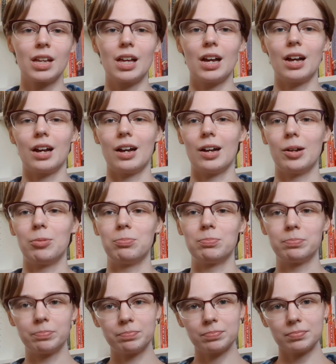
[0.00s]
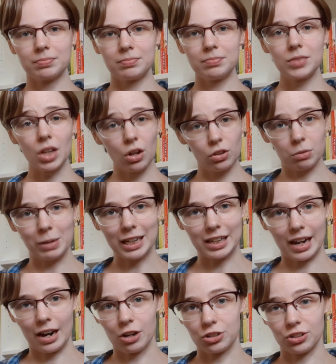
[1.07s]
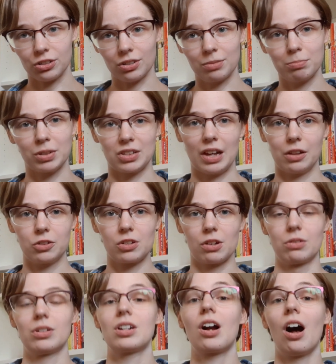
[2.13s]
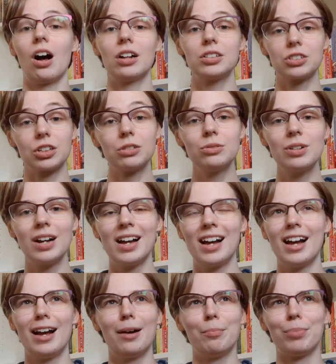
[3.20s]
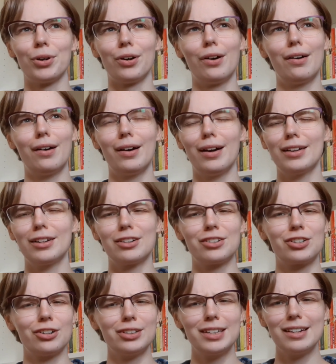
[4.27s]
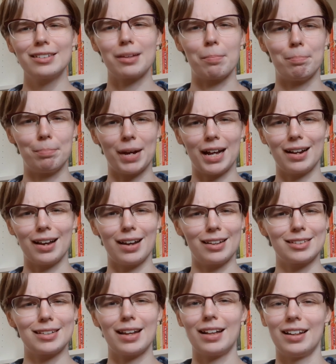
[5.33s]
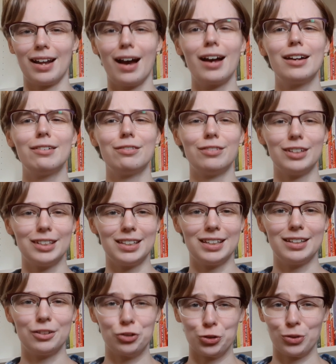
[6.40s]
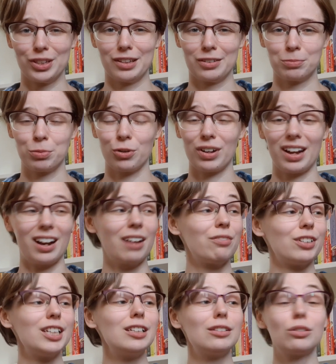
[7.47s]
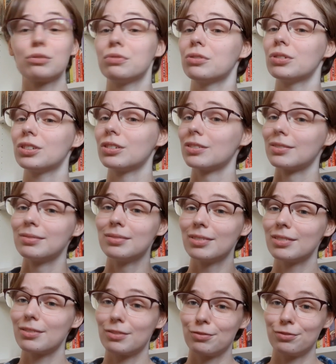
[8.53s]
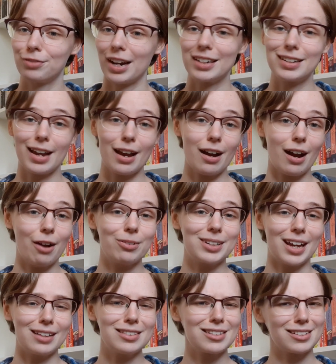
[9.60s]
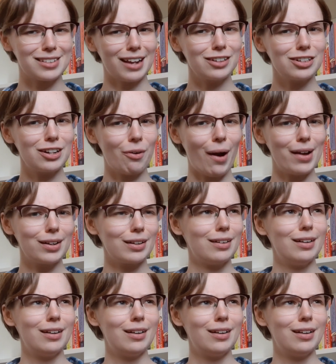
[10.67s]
of the main character, Miss Helstone, can't do. But Shirley is a badass, and I really enjoy this book, and I really look forward to finding out how it ends. It's actually quite